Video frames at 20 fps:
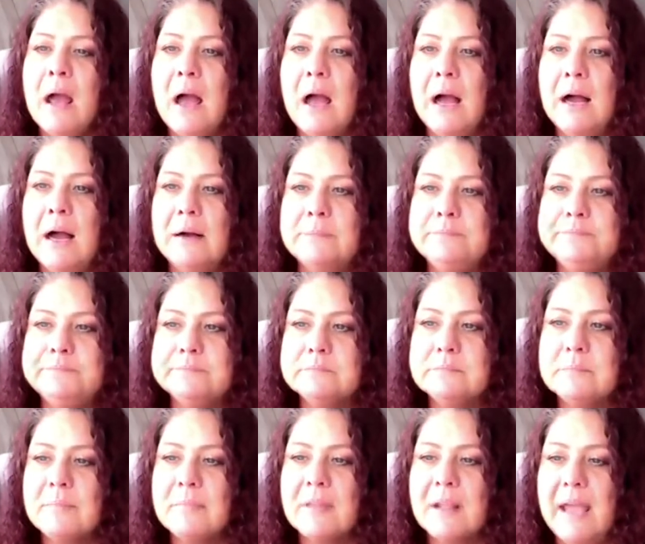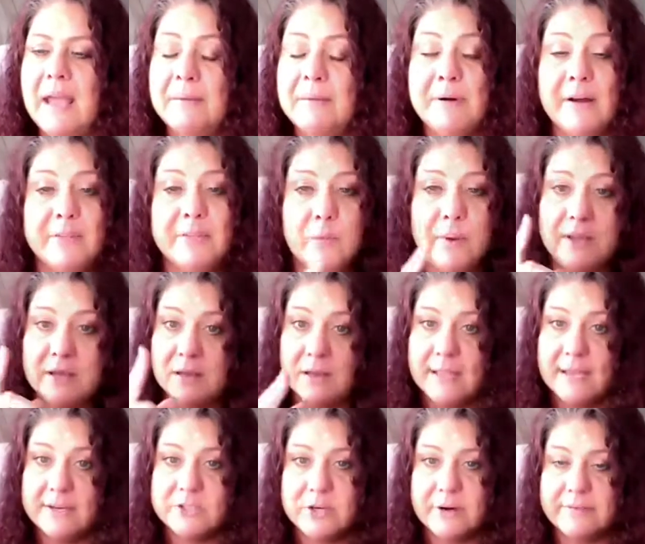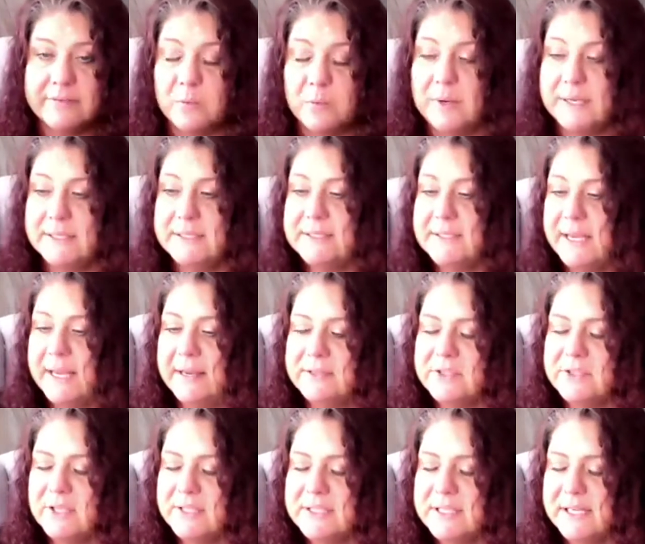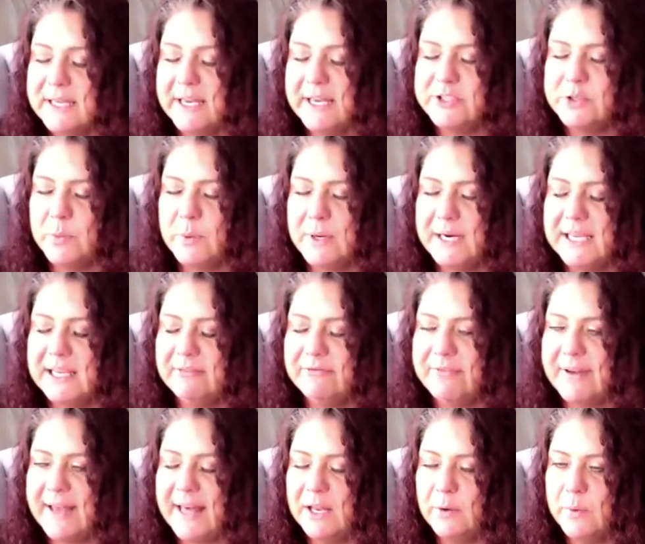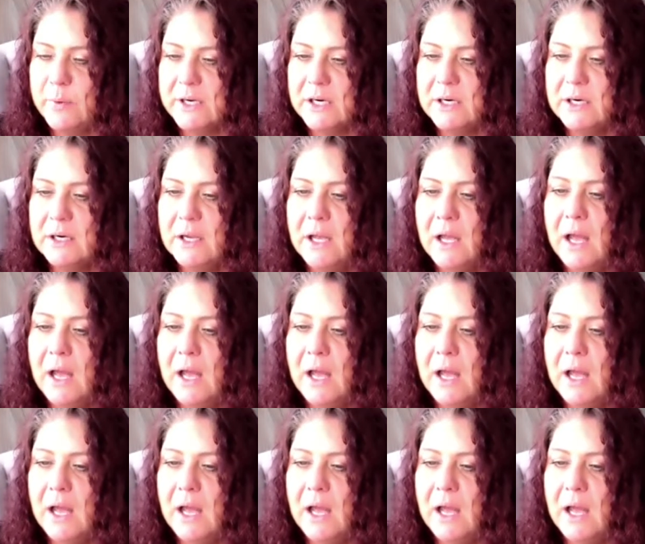And by the way, you can catch her every Wednesday, just in case you want to keep following her.